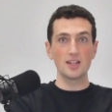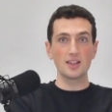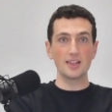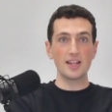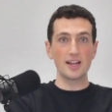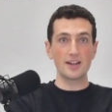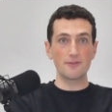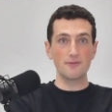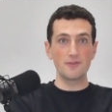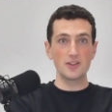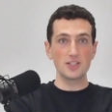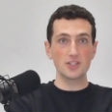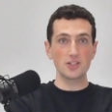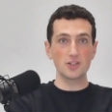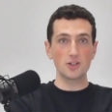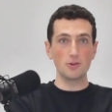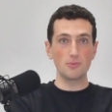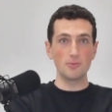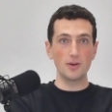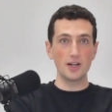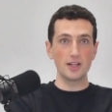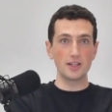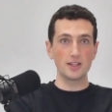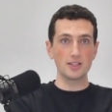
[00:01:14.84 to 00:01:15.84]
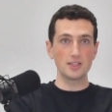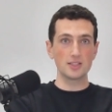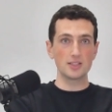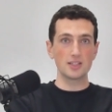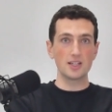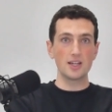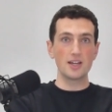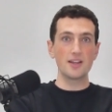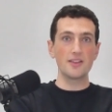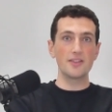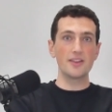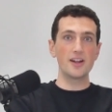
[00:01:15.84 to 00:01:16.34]
Like physical buttons,
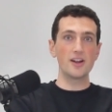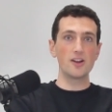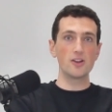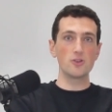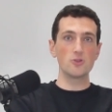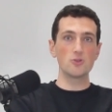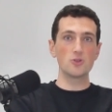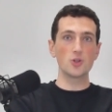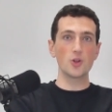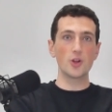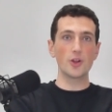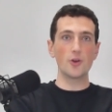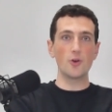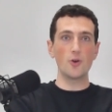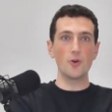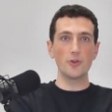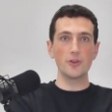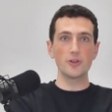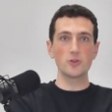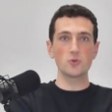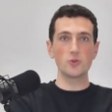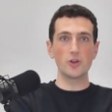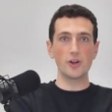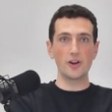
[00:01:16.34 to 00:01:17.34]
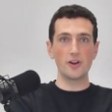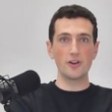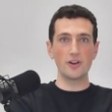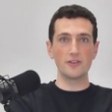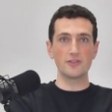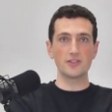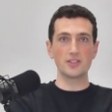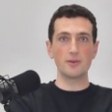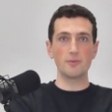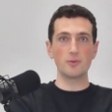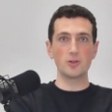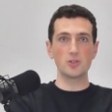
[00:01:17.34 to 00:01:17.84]
they are usually only triggered
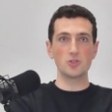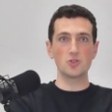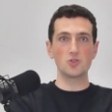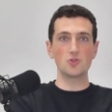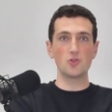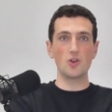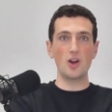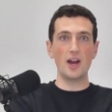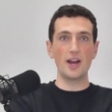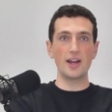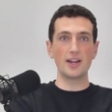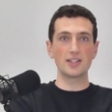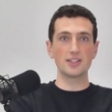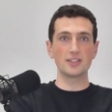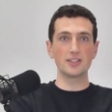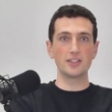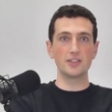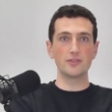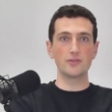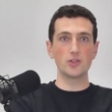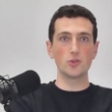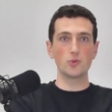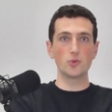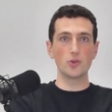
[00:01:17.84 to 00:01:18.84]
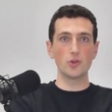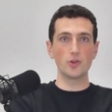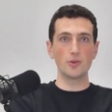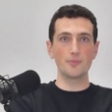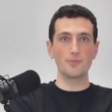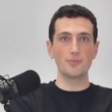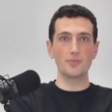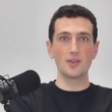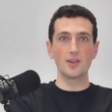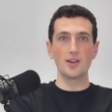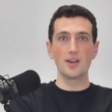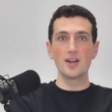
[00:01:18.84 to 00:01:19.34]
if someone is trying to leave the room.
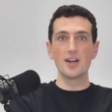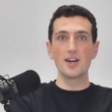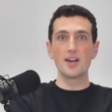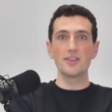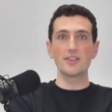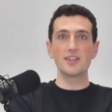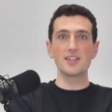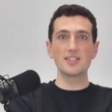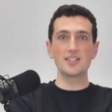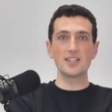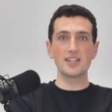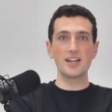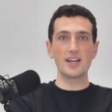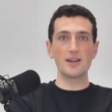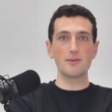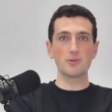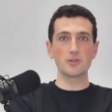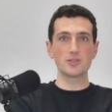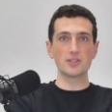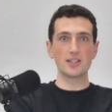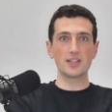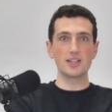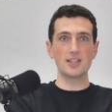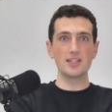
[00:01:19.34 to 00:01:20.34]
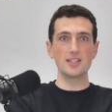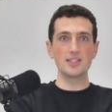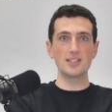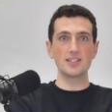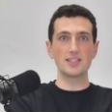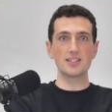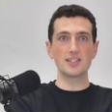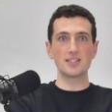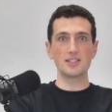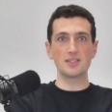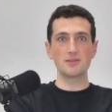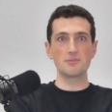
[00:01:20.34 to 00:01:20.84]
This enables the
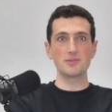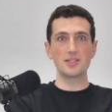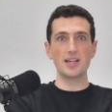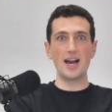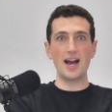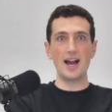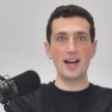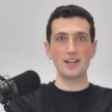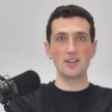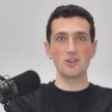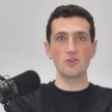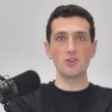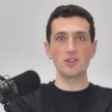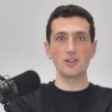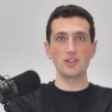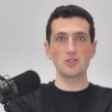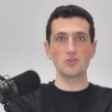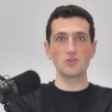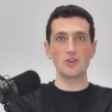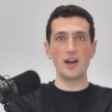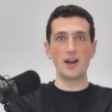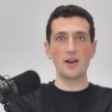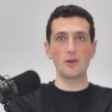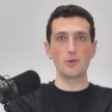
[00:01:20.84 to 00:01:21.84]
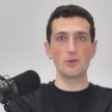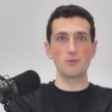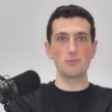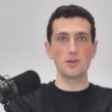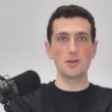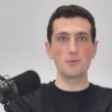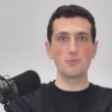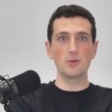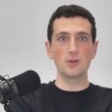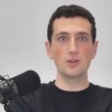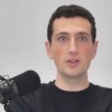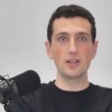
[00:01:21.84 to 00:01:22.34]
Kisi system to accurately track when
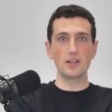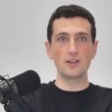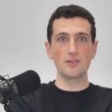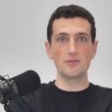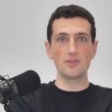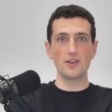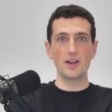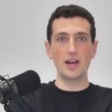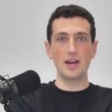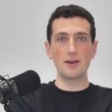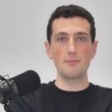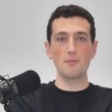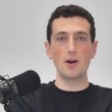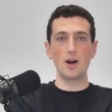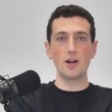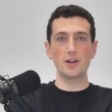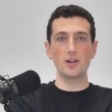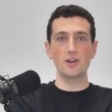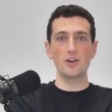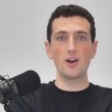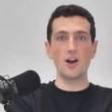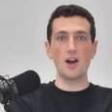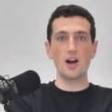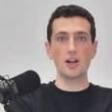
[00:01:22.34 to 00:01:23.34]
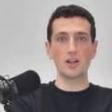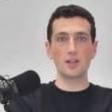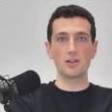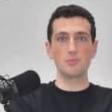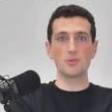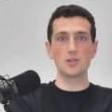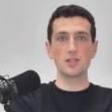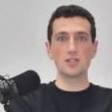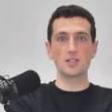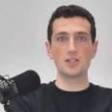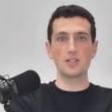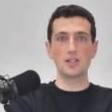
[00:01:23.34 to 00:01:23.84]
people leave and monitor
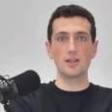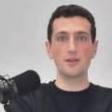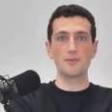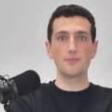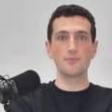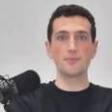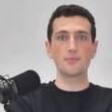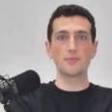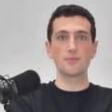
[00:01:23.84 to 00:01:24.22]
occupancy.